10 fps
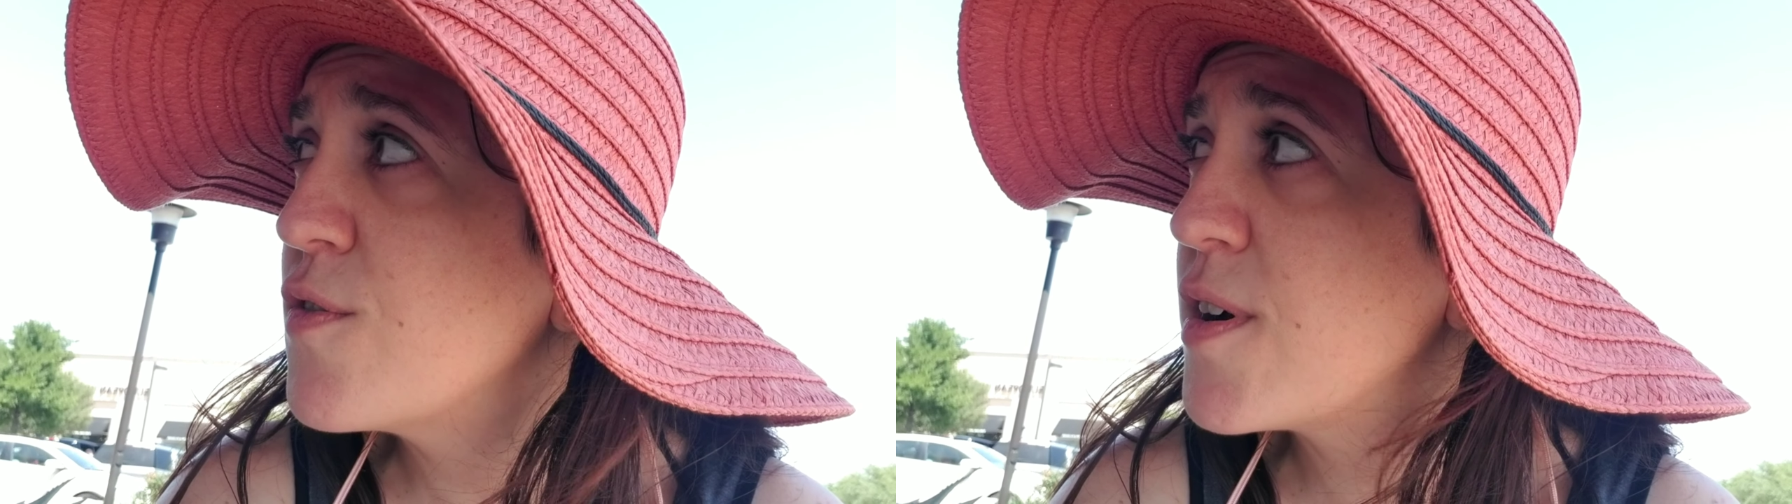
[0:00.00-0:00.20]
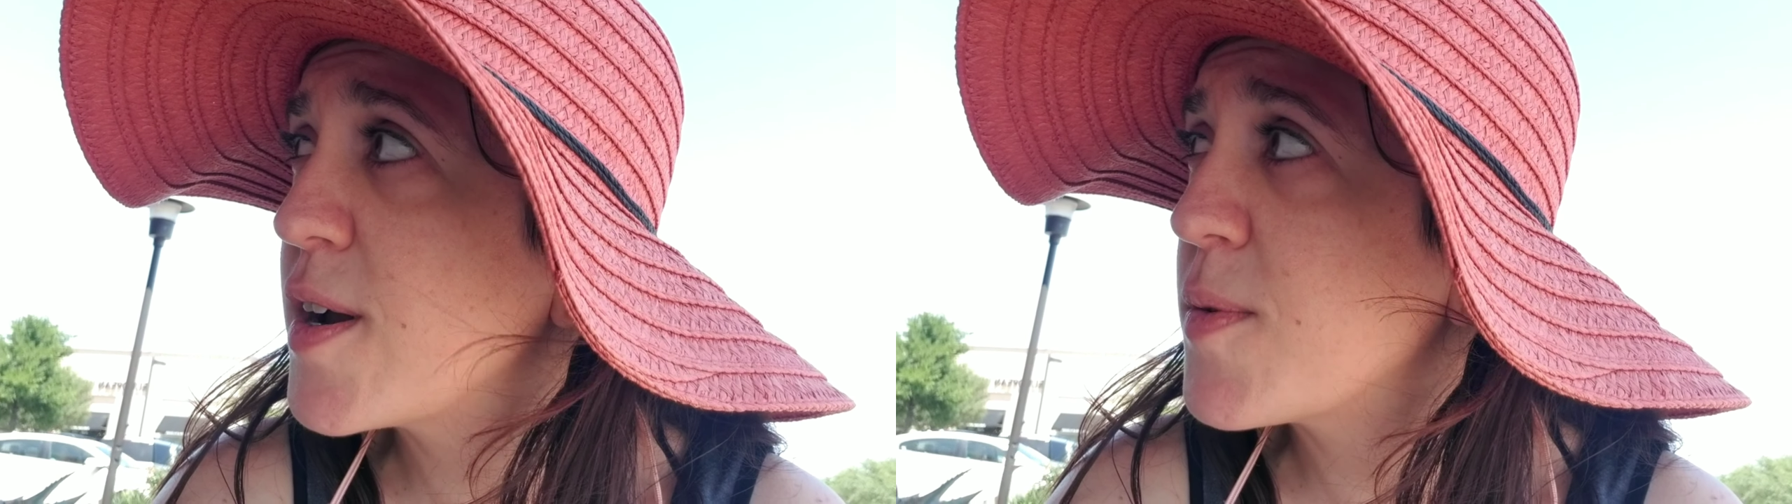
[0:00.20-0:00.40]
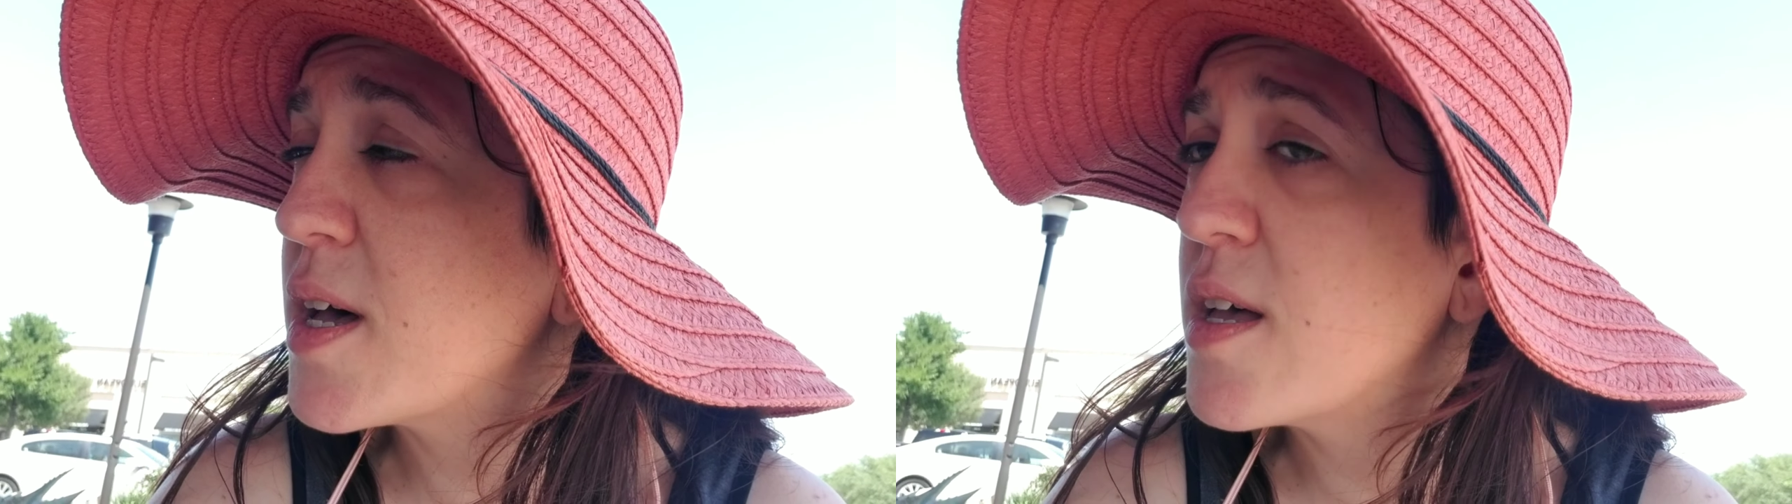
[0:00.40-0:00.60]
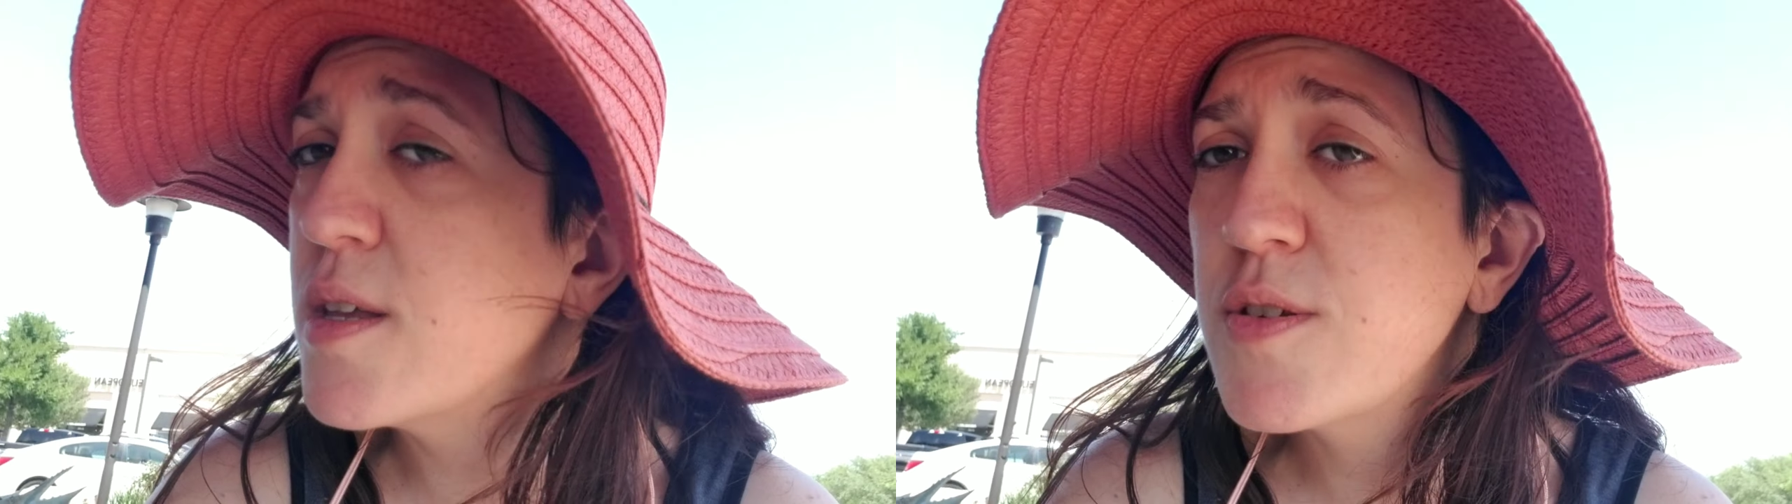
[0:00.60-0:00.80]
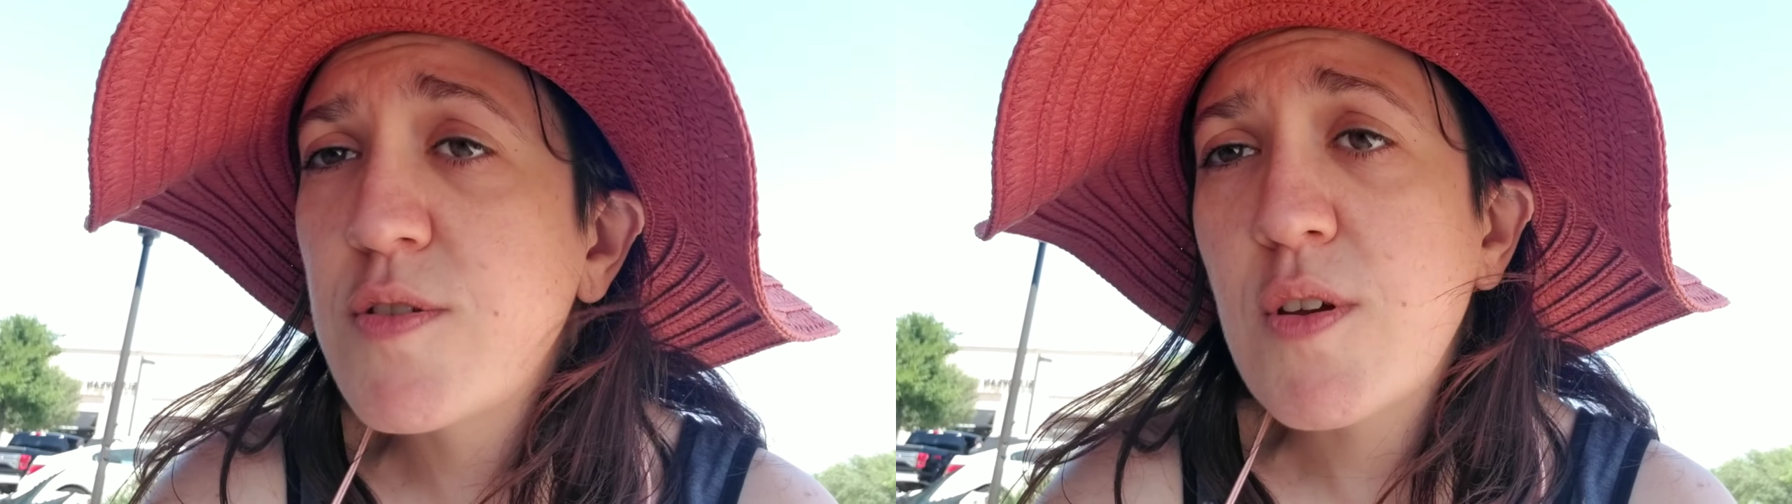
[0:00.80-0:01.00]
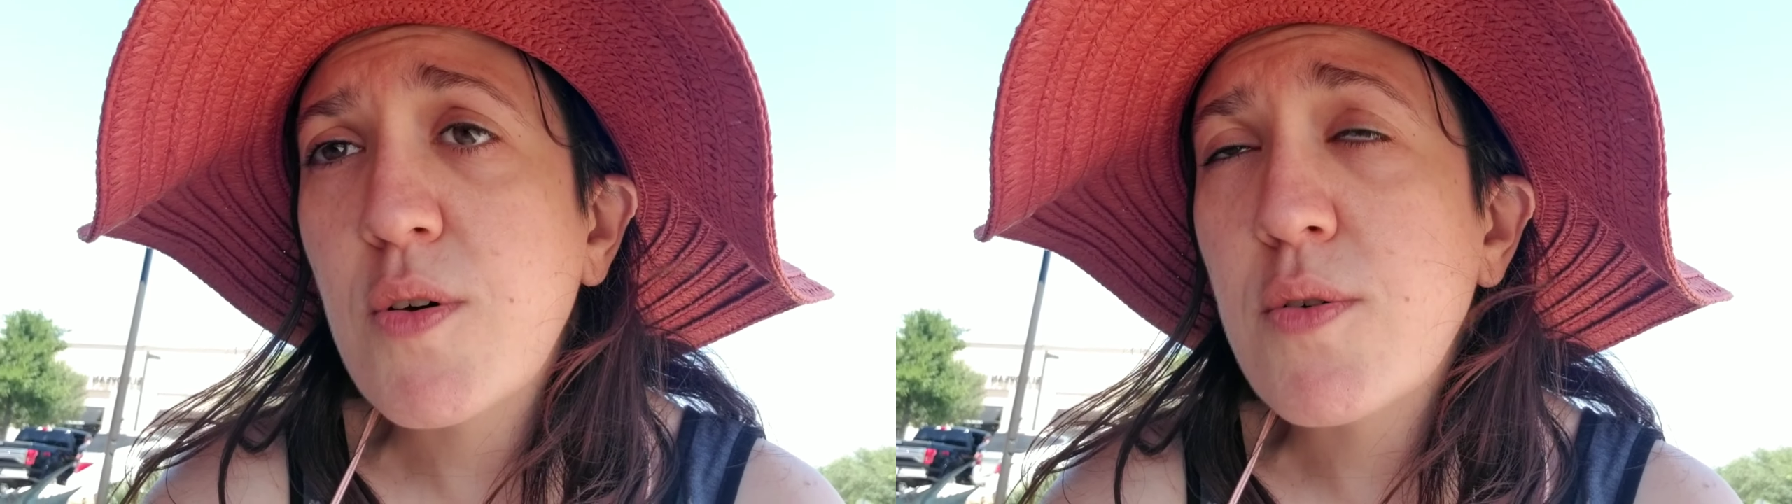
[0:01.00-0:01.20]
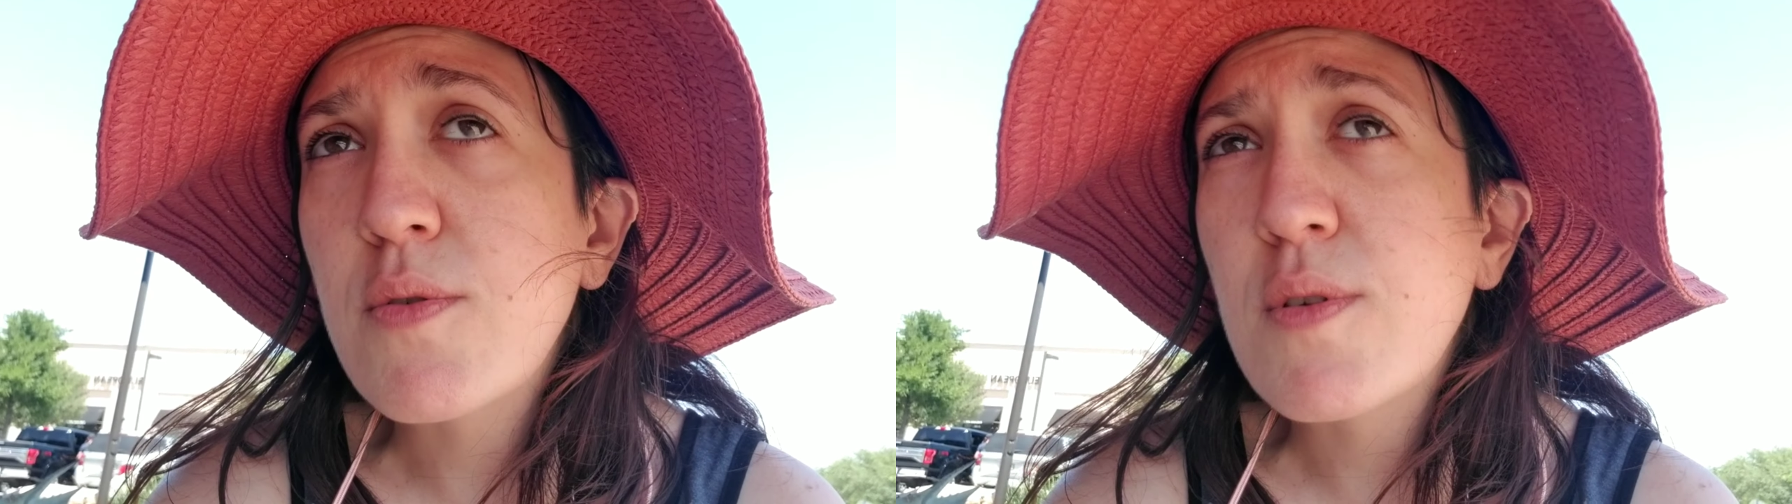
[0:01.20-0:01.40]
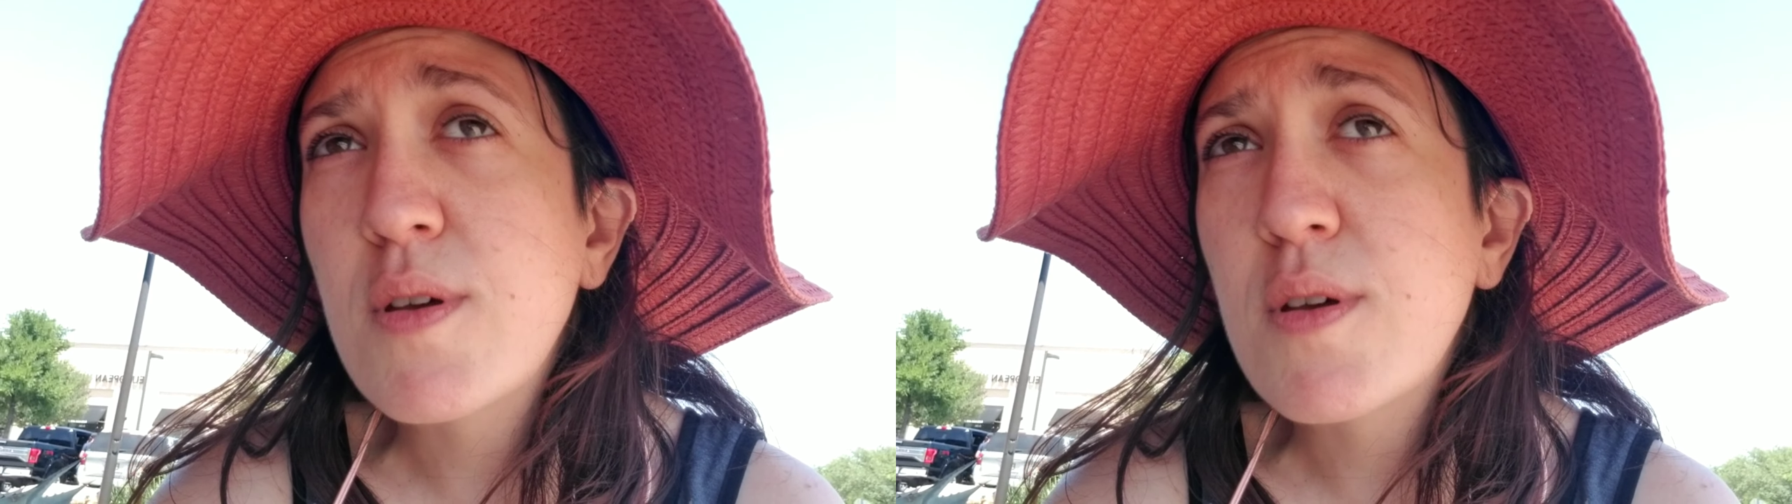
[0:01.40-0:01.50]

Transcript: very well, so